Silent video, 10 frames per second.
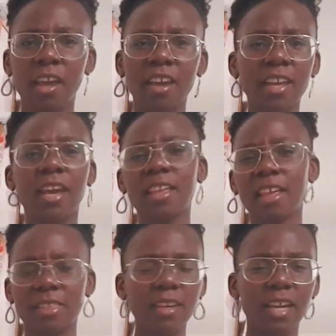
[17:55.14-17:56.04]
Again,
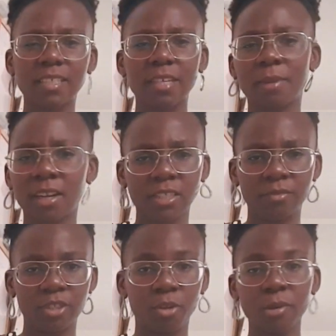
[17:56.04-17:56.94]
I think I said in my last
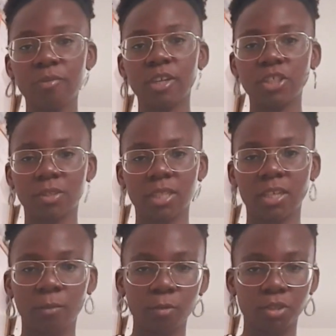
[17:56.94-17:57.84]
video, if you're interested
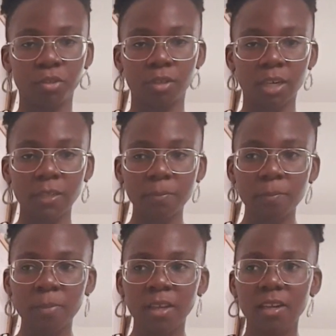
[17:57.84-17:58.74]
in a multi-cooker,
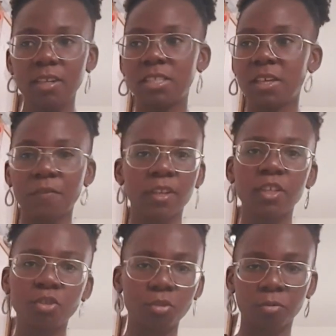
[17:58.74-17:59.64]

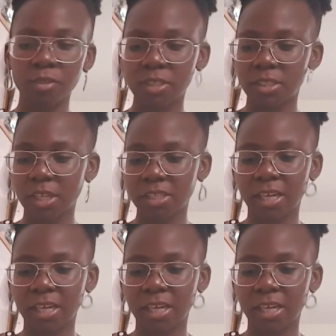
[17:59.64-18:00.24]
definitely do your research.